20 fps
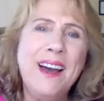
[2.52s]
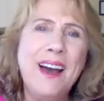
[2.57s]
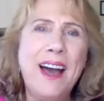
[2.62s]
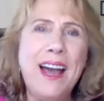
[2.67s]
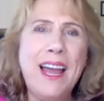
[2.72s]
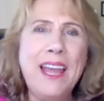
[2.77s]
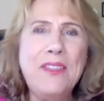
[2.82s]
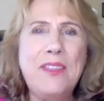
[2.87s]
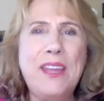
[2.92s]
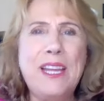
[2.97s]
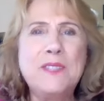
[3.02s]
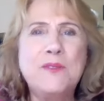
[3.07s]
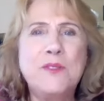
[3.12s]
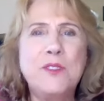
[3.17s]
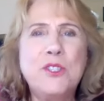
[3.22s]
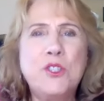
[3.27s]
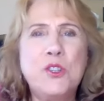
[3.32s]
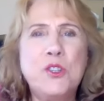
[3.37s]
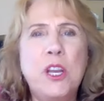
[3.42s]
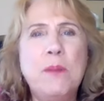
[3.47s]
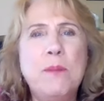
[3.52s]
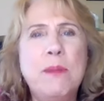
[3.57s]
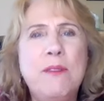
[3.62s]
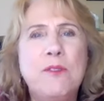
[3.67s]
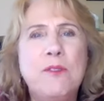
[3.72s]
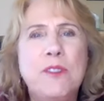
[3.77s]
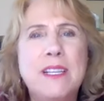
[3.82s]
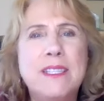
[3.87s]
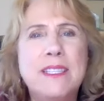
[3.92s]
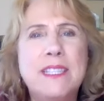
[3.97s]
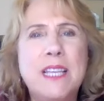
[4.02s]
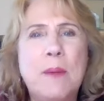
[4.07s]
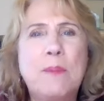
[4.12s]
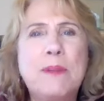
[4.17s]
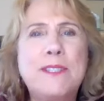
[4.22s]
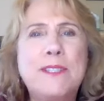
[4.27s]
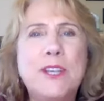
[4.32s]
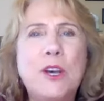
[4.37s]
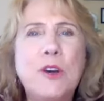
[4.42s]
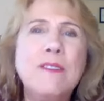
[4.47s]
Hi, thanks for joining me for this
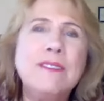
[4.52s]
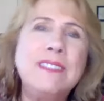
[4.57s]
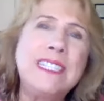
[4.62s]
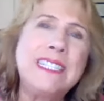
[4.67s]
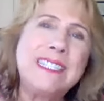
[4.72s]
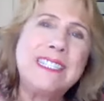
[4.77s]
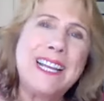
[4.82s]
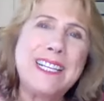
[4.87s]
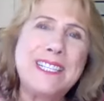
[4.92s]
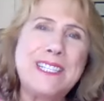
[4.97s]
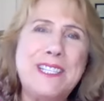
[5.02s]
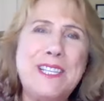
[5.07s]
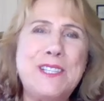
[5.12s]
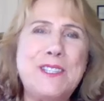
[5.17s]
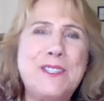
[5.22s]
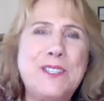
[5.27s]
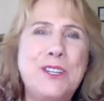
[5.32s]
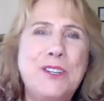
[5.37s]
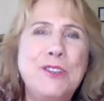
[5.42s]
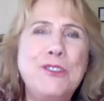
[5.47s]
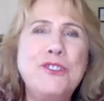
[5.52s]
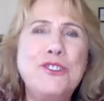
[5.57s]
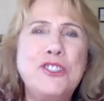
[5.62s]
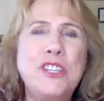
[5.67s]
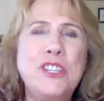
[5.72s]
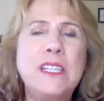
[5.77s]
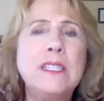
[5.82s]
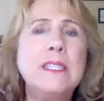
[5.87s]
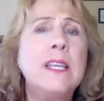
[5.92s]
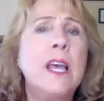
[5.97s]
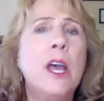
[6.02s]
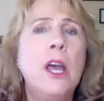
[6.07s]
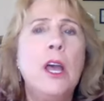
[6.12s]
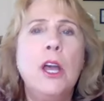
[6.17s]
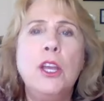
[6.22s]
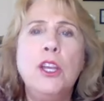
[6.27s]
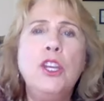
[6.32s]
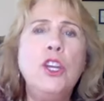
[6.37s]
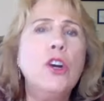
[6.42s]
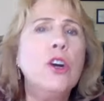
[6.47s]
episode of Dyslexia Solutions.
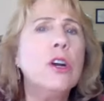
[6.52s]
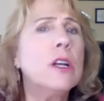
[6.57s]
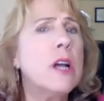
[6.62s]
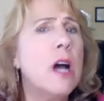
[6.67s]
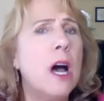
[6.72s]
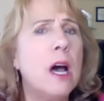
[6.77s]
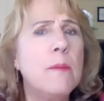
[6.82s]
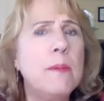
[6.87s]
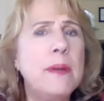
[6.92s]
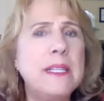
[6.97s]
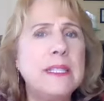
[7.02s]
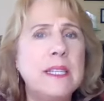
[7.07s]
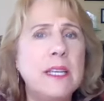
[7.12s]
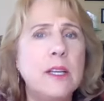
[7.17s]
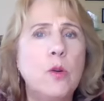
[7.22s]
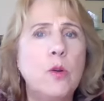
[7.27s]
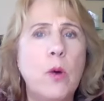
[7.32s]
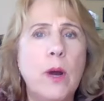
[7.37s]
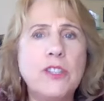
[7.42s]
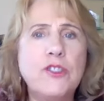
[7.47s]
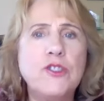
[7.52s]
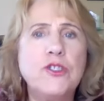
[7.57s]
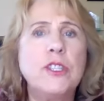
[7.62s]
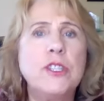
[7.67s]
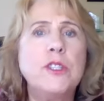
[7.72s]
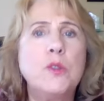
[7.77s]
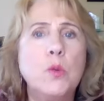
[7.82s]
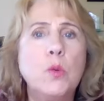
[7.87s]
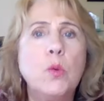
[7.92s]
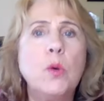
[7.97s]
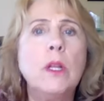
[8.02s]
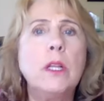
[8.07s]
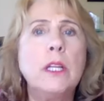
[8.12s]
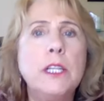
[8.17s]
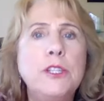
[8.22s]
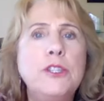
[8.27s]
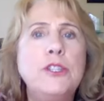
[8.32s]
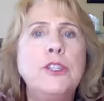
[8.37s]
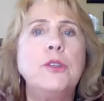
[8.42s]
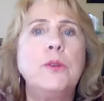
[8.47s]
Your comments and questions
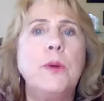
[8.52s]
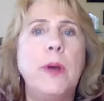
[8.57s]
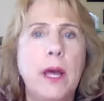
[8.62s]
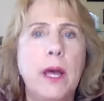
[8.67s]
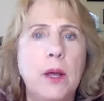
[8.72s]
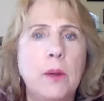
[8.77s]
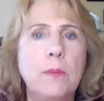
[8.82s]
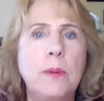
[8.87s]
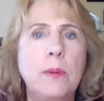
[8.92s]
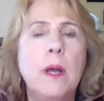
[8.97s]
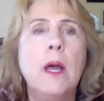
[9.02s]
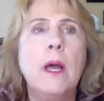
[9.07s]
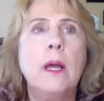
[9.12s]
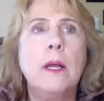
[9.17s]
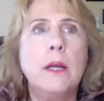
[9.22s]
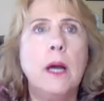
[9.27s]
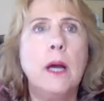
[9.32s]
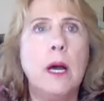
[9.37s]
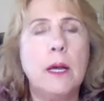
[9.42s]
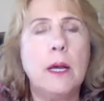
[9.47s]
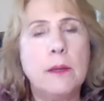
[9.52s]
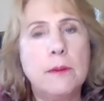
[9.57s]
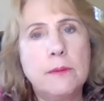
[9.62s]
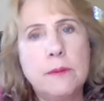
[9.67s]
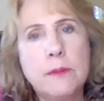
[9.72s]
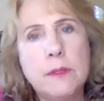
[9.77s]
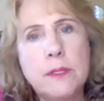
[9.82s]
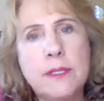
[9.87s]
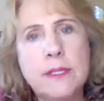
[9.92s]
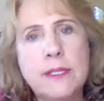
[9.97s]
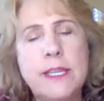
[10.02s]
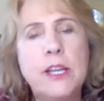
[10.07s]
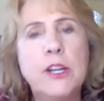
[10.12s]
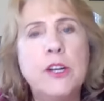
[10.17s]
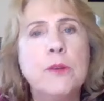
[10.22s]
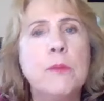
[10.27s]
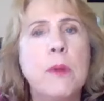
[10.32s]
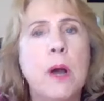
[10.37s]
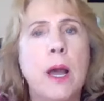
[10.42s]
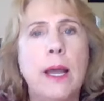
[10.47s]
really do help uh,
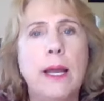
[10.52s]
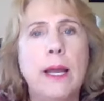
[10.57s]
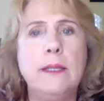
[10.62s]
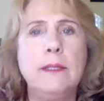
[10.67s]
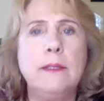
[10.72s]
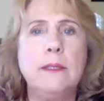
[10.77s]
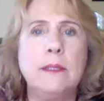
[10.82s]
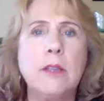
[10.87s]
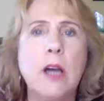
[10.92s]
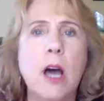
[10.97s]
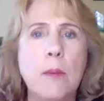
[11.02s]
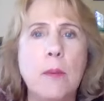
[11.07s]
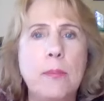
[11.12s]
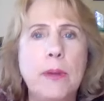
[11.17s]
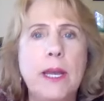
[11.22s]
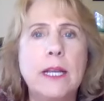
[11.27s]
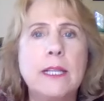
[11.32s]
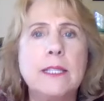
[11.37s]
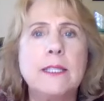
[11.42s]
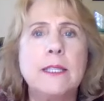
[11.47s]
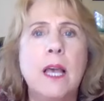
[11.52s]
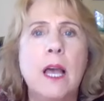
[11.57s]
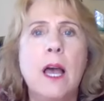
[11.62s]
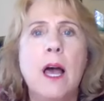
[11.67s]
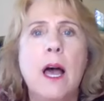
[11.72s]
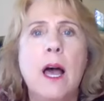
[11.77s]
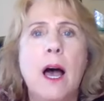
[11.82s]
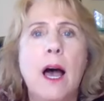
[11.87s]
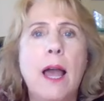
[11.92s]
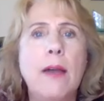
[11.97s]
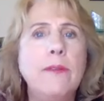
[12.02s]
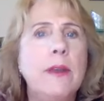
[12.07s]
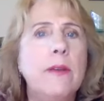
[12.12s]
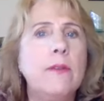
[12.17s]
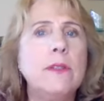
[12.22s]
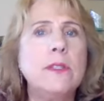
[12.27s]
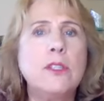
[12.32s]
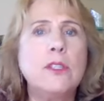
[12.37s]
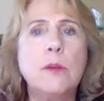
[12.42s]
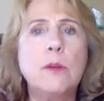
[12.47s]
steer my topics. I've
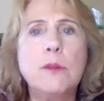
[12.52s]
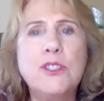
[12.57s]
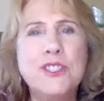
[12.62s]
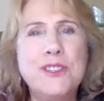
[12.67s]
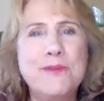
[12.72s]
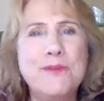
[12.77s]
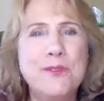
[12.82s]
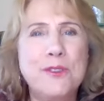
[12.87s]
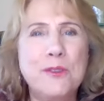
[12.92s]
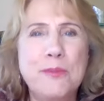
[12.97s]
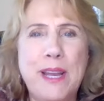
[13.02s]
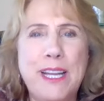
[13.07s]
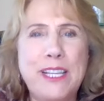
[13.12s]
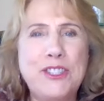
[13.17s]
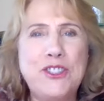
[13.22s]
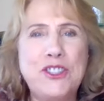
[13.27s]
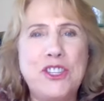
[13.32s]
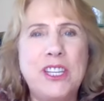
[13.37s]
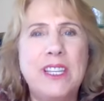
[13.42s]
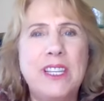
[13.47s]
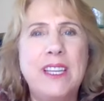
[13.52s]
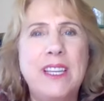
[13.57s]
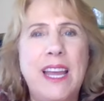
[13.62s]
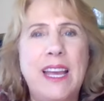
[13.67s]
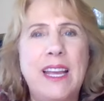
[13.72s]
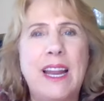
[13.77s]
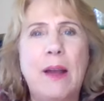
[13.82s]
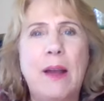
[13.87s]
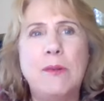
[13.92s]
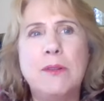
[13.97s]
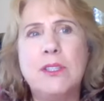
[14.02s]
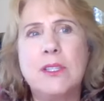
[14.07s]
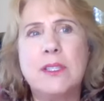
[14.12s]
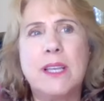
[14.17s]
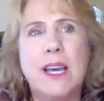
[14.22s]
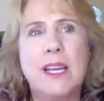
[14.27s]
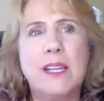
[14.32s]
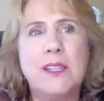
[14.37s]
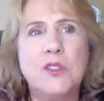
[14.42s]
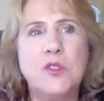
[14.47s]
given so much information and I was just
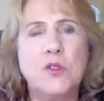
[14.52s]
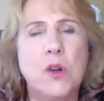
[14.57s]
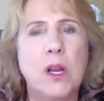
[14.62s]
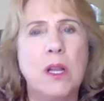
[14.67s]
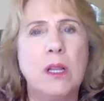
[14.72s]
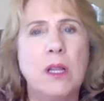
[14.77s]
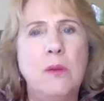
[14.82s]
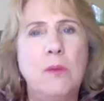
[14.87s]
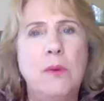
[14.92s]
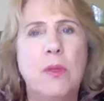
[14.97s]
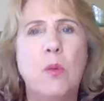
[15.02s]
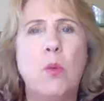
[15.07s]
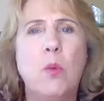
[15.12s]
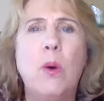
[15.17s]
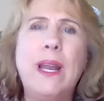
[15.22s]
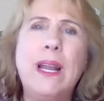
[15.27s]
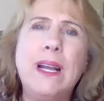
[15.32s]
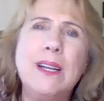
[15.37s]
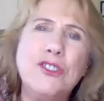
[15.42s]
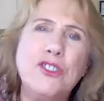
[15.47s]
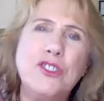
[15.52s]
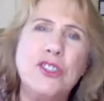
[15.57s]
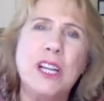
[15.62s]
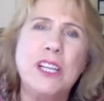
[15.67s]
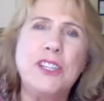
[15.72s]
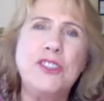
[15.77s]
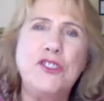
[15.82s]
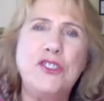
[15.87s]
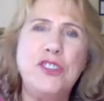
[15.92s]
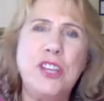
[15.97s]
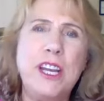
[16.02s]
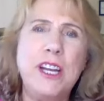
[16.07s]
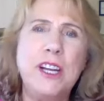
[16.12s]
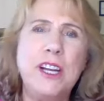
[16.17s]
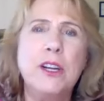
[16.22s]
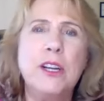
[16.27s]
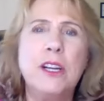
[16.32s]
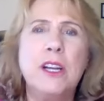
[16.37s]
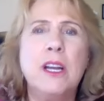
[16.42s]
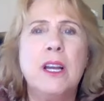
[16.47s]
kind of struggling with what else should I
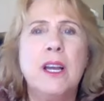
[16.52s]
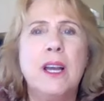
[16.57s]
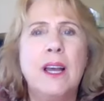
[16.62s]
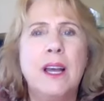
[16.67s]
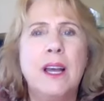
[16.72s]
share.